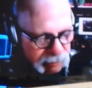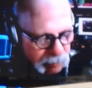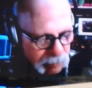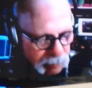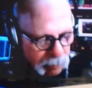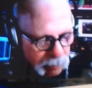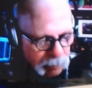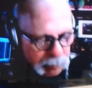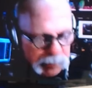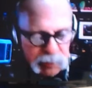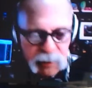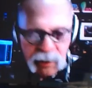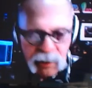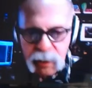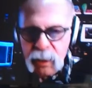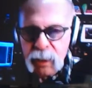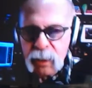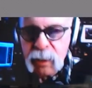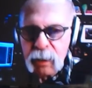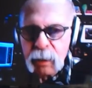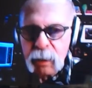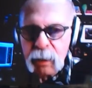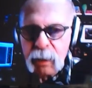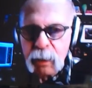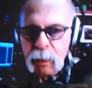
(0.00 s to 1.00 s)

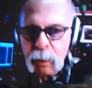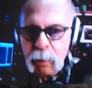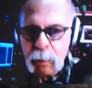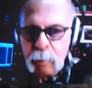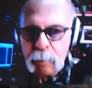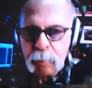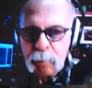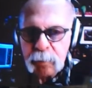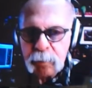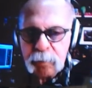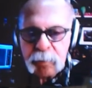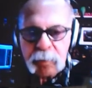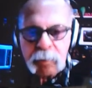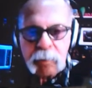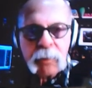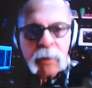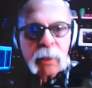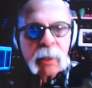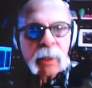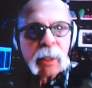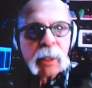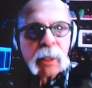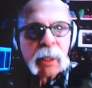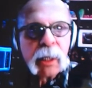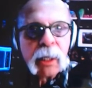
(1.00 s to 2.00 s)

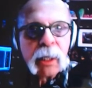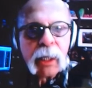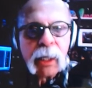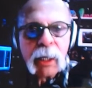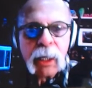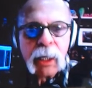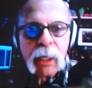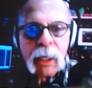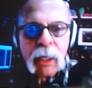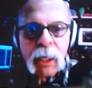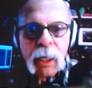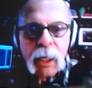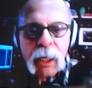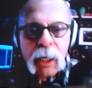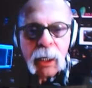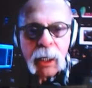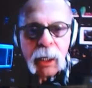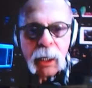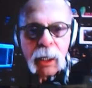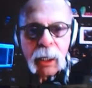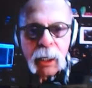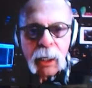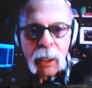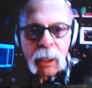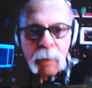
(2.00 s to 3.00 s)

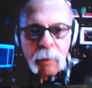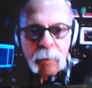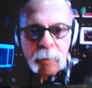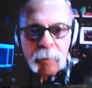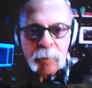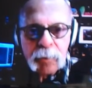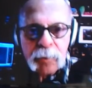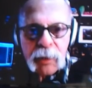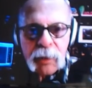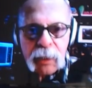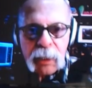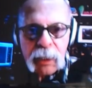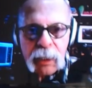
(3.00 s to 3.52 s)
(not speaking)